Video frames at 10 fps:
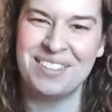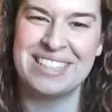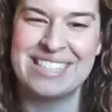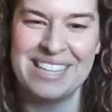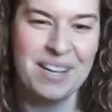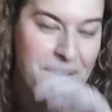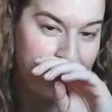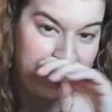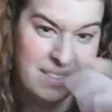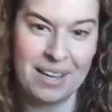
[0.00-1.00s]
course.
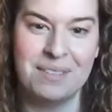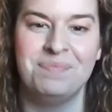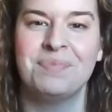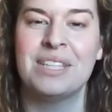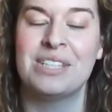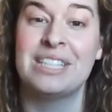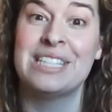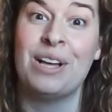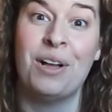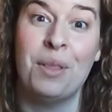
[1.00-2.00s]
So this
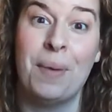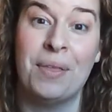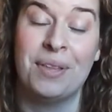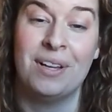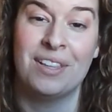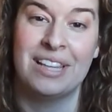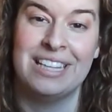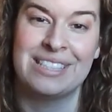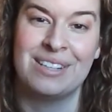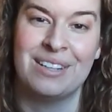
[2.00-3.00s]
is all about the All the
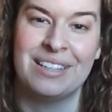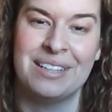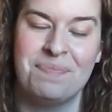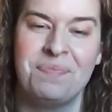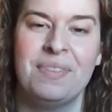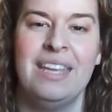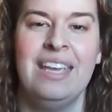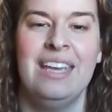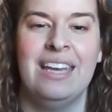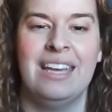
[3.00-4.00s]
Lights cardigan,
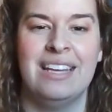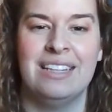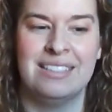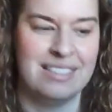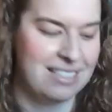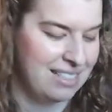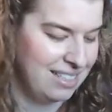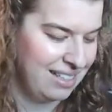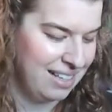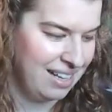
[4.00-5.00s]
and
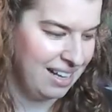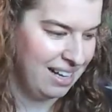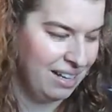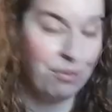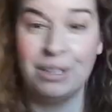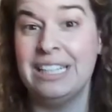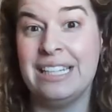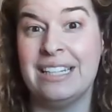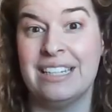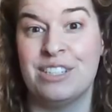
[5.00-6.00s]
it really
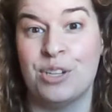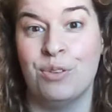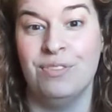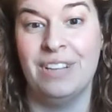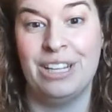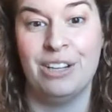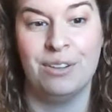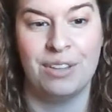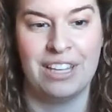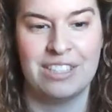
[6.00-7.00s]
needed its own
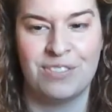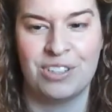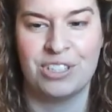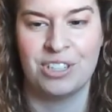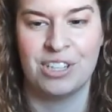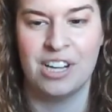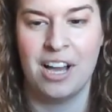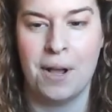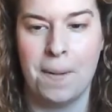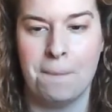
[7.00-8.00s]
video, that's for sure.
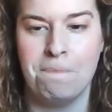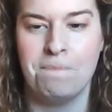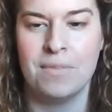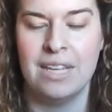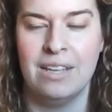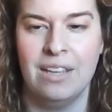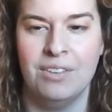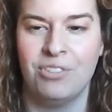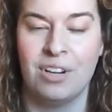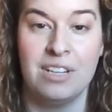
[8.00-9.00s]

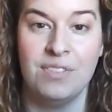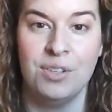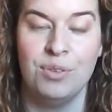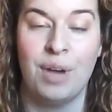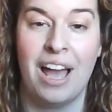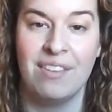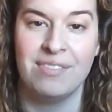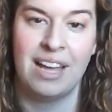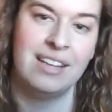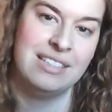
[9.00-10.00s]
If for any of you who have
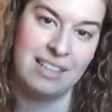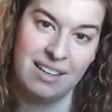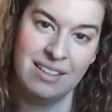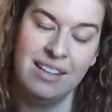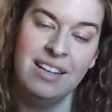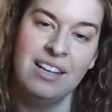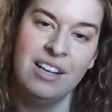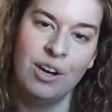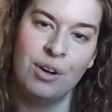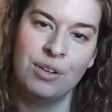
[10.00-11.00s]
not done
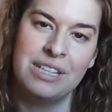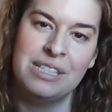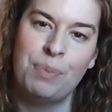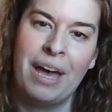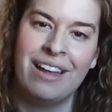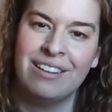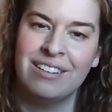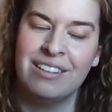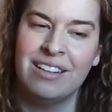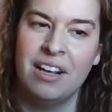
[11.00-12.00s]
Joji's
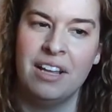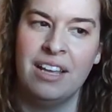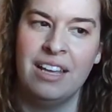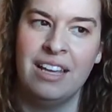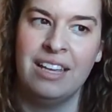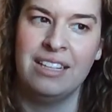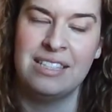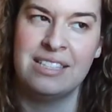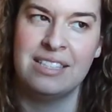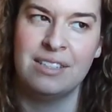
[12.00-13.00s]
pattern,
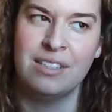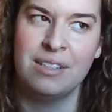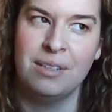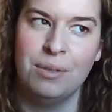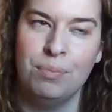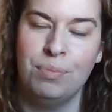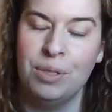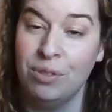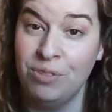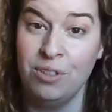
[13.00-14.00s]
it's
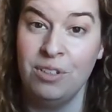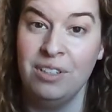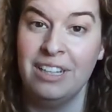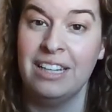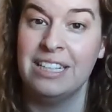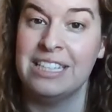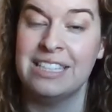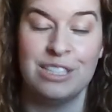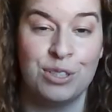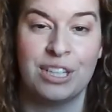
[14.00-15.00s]
beautiful, it's
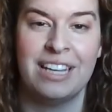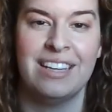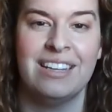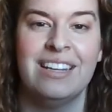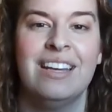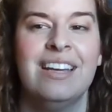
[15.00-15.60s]
intricate,